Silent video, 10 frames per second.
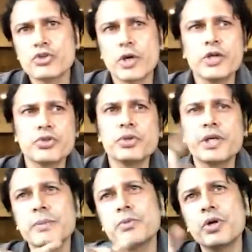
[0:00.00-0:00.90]
So I used to
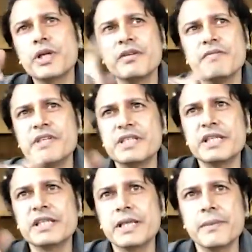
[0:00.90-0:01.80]
keep going and
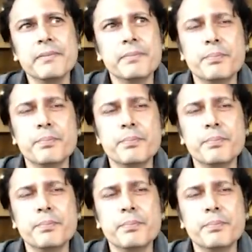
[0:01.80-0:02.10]
visiting them,